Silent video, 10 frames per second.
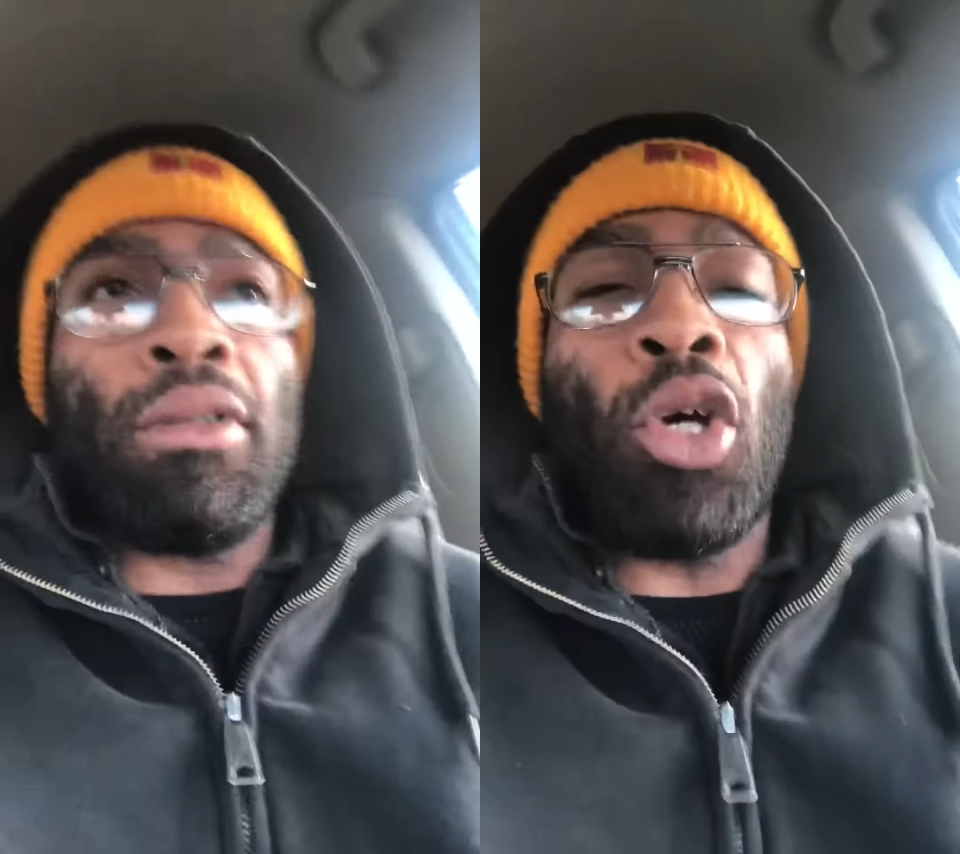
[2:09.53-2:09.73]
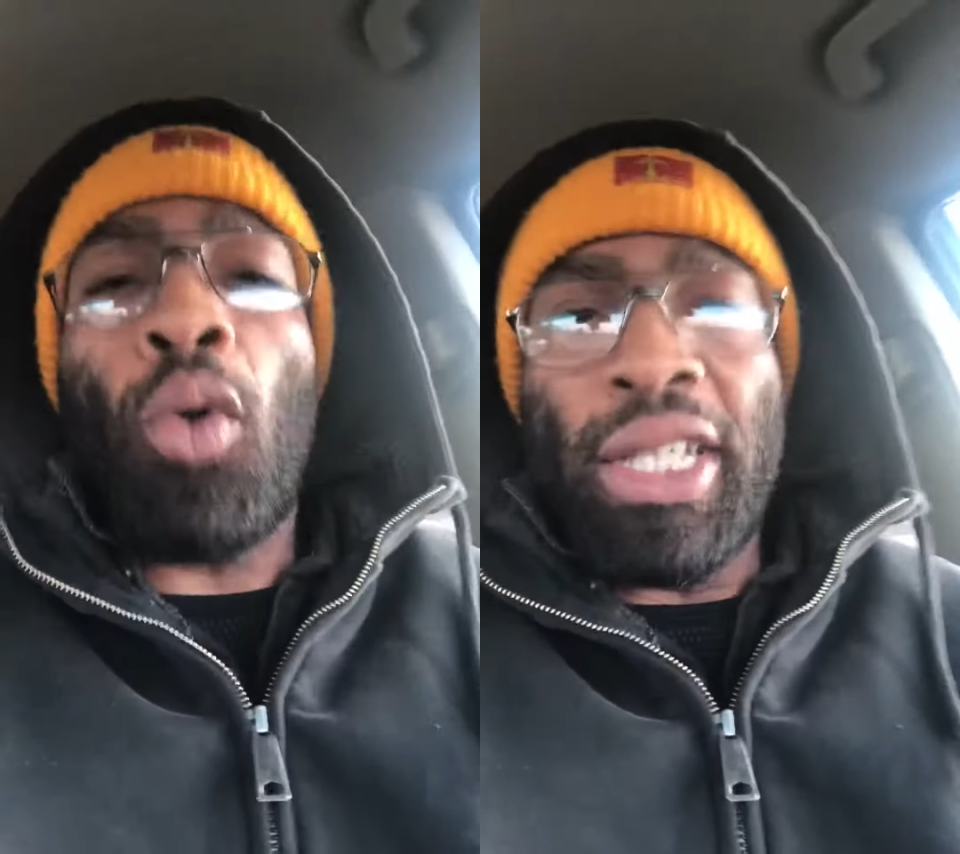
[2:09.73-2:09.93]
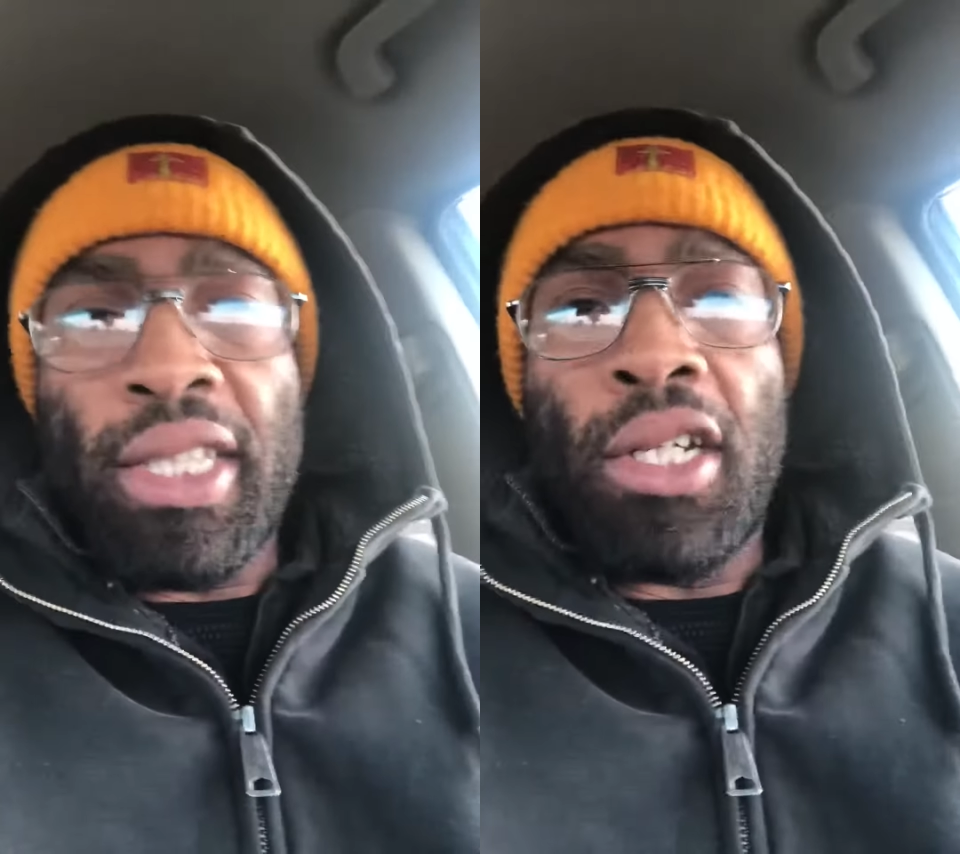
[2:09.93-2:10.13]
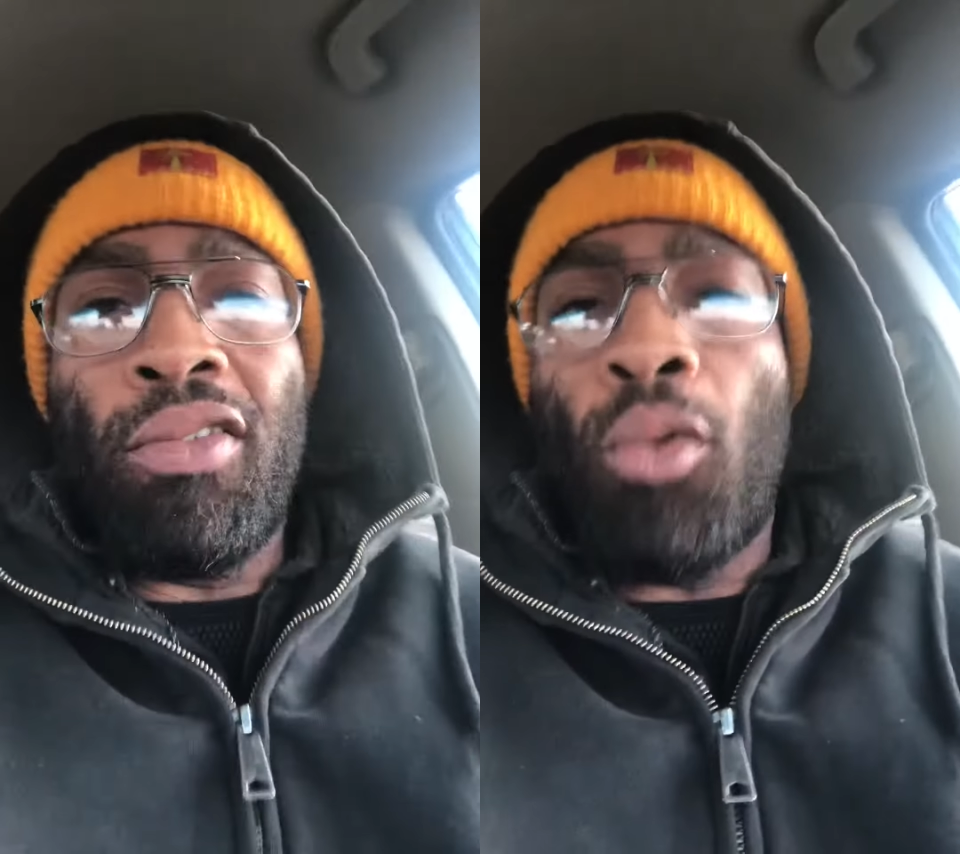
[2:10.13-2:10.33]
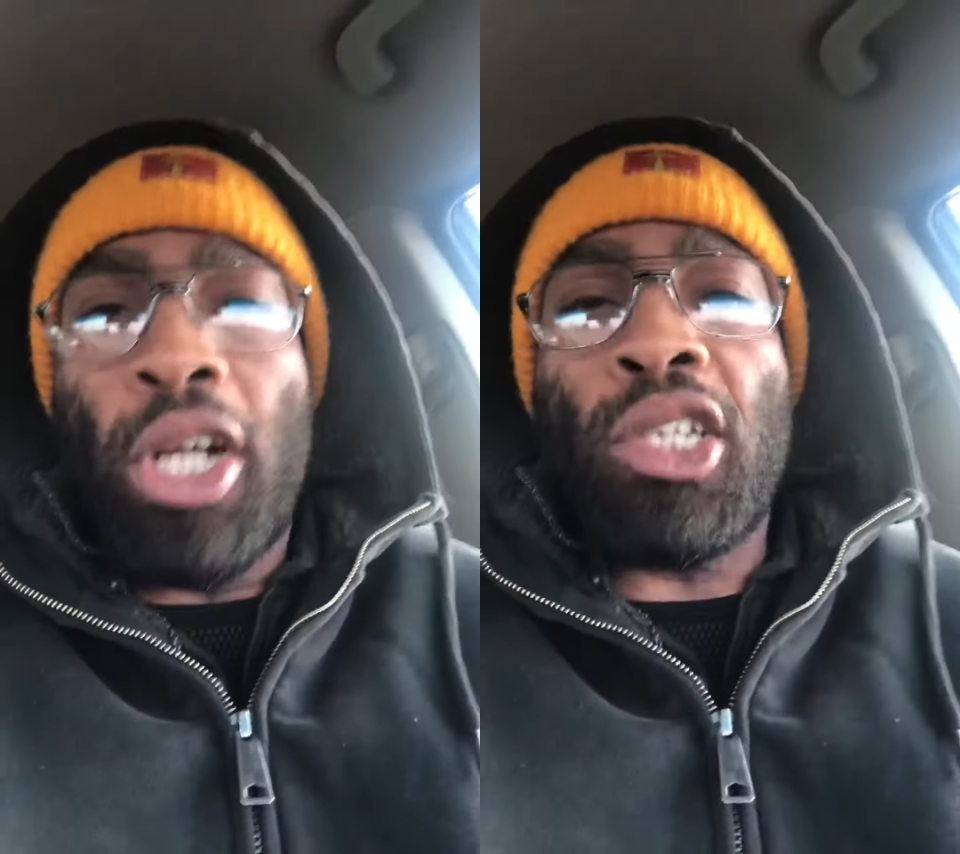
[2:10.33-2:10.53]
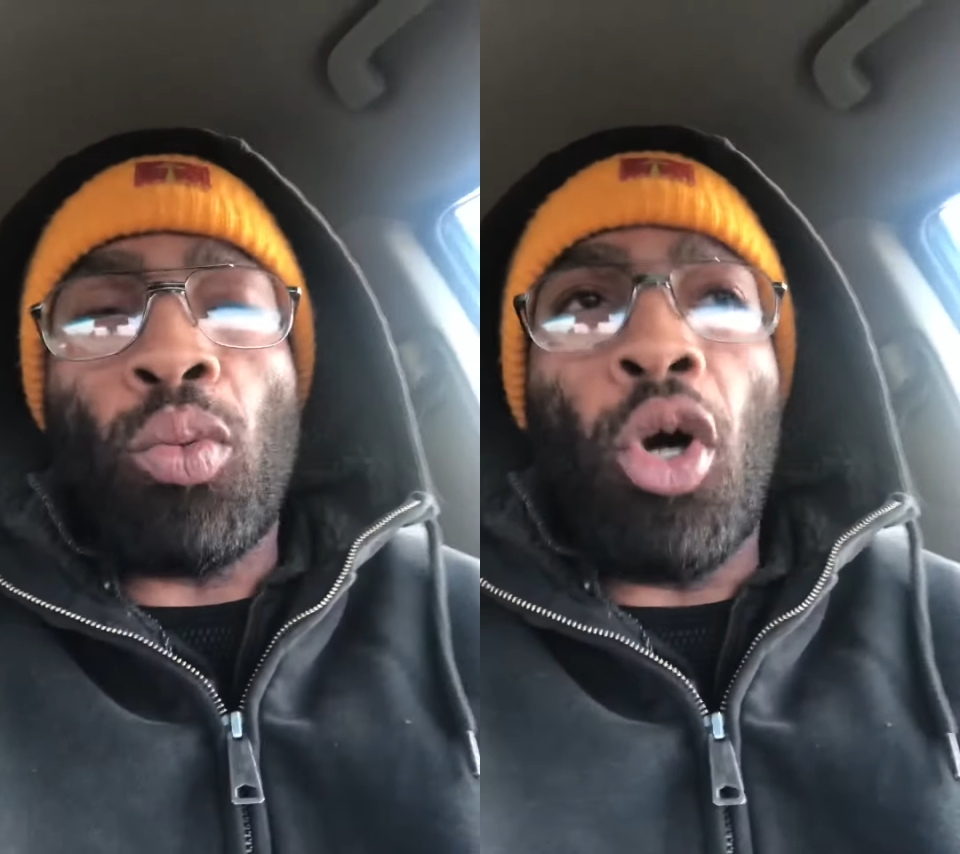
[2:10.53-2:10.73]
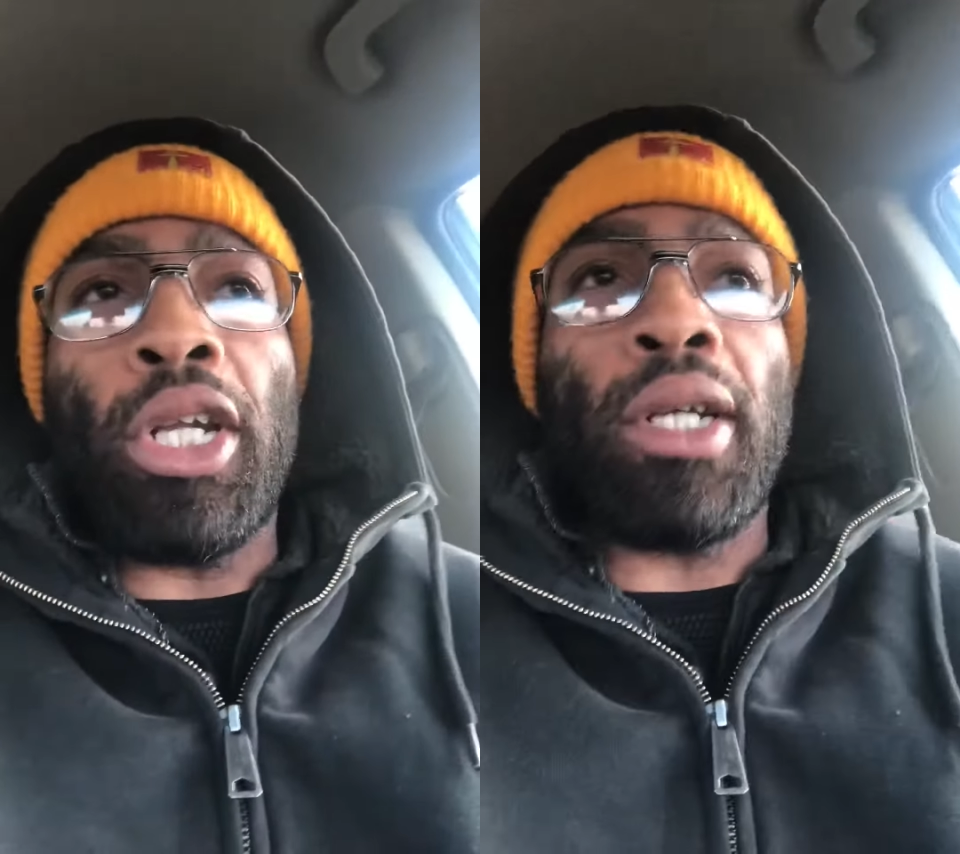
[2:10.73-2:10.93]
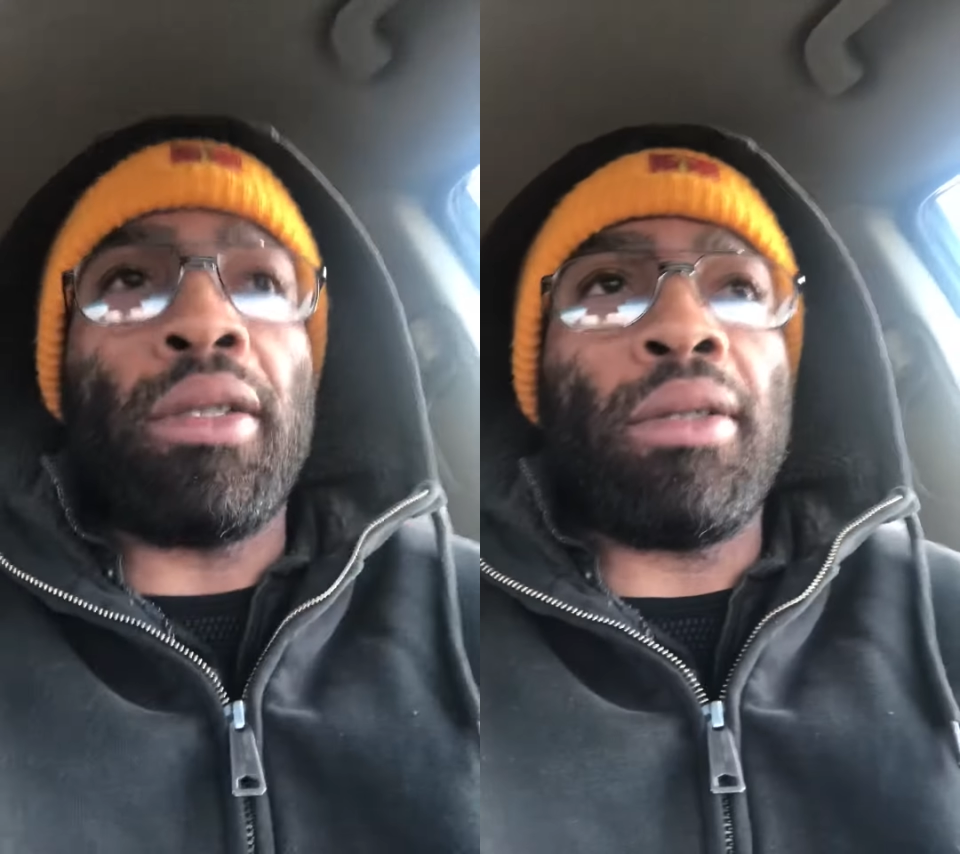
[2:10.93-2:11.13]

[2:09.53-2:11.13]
The question of what is water?